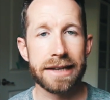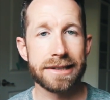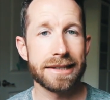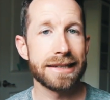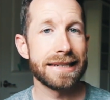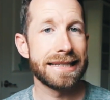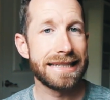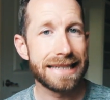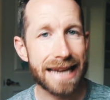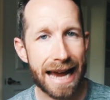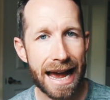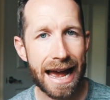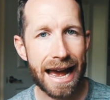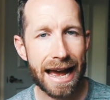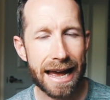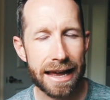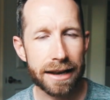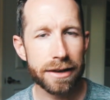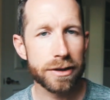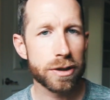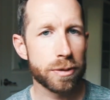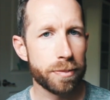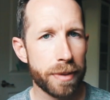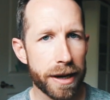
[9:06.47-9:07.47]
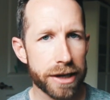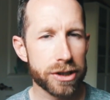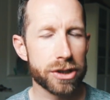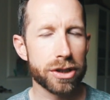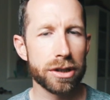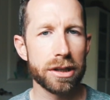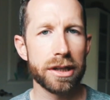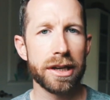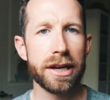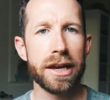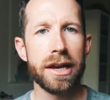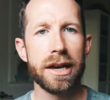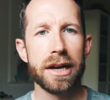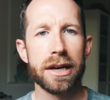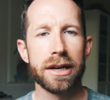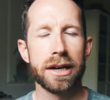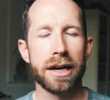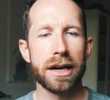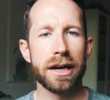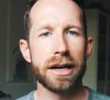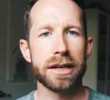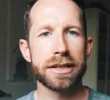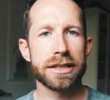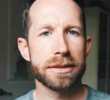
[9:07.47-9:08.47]
As a dad especially,
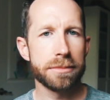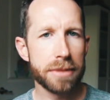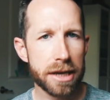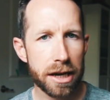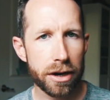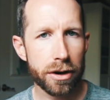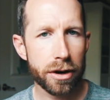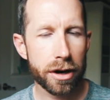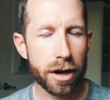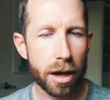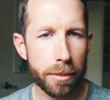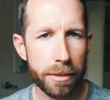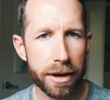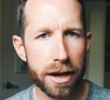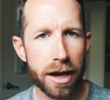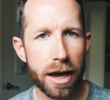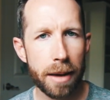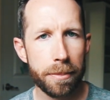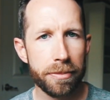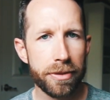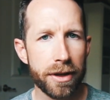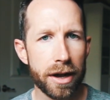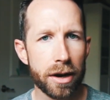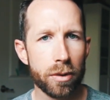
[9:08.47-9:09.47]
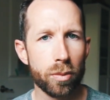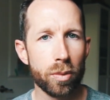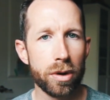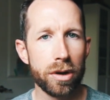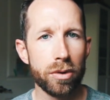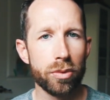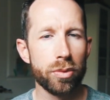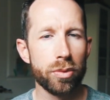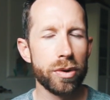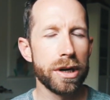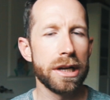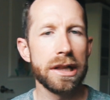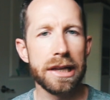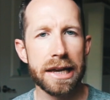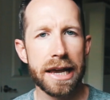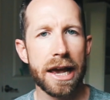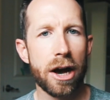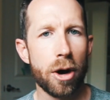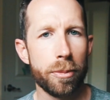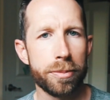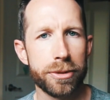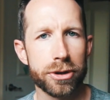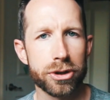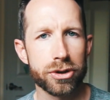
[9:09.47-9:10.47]
some gear coming up that will really
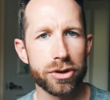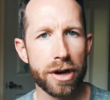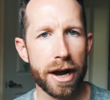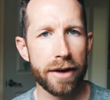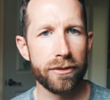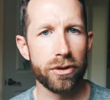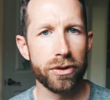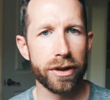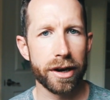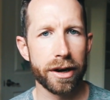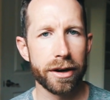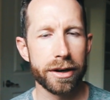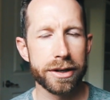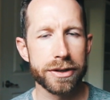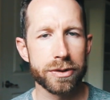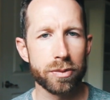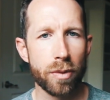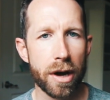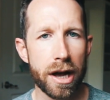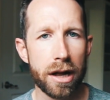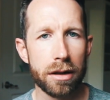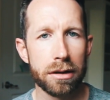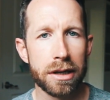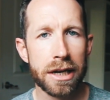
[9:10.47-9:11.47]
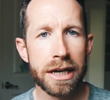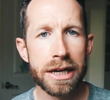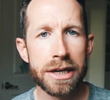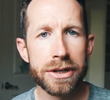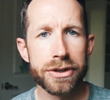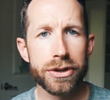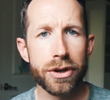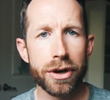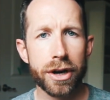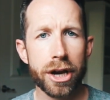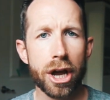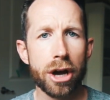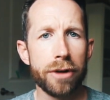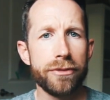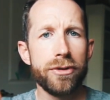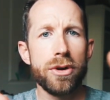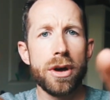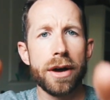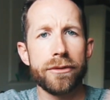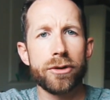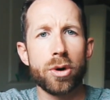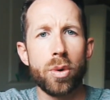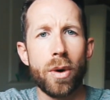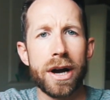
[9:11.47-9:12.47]
help your travel there as well. So there you go. If
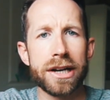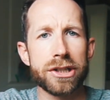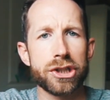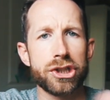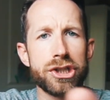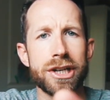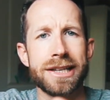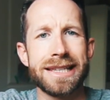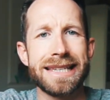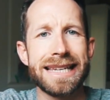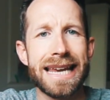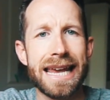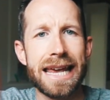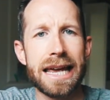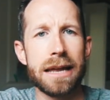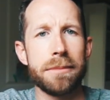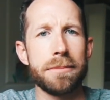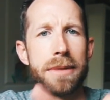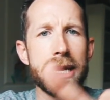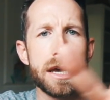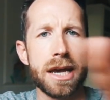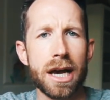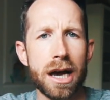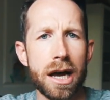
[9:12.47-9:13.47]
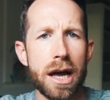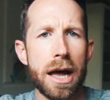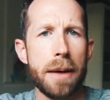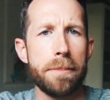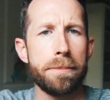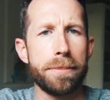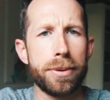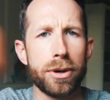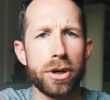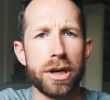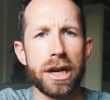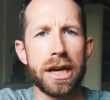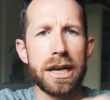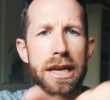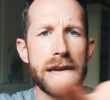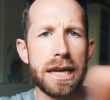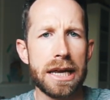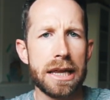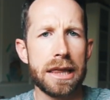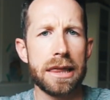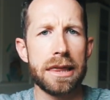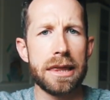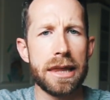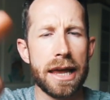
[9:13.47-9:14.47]
you have questions, hit me up, put it
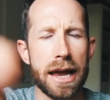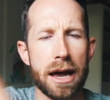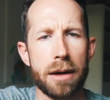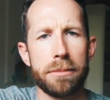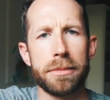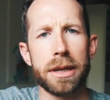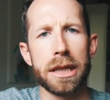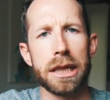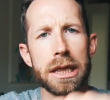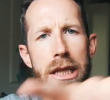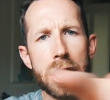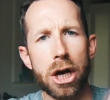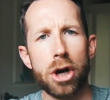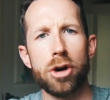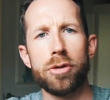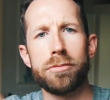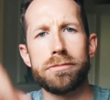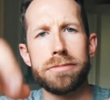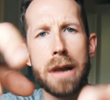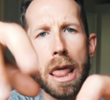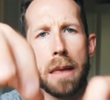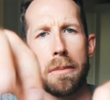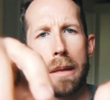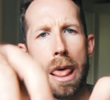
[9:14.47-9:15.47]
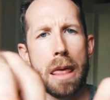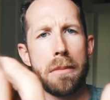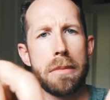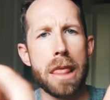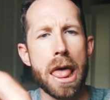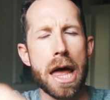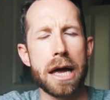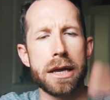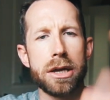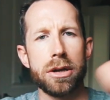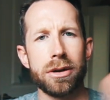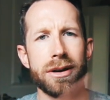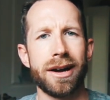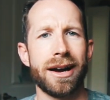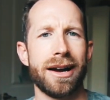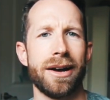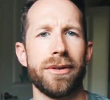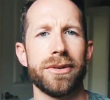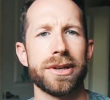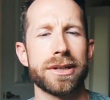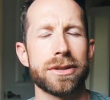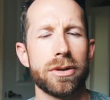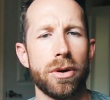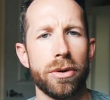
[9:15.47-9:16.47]
in down below, blah, blah, blah. You know
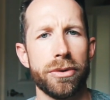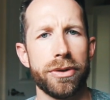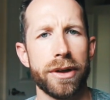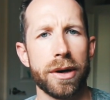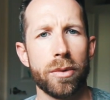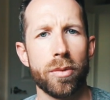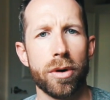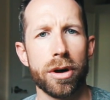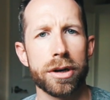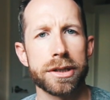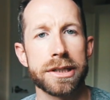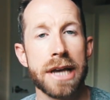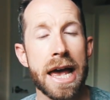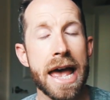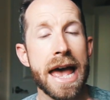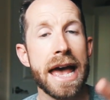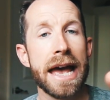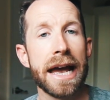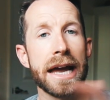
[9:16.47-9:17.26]
how this whole thing works.